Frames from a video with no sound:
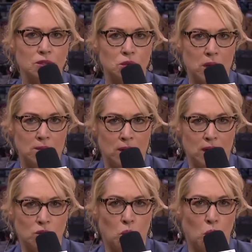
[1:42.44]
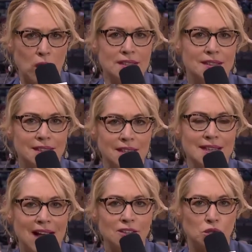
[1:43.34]
and Draymond, what
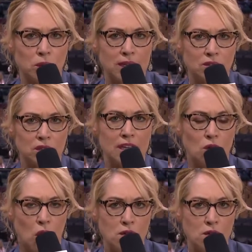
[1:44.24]
did not translate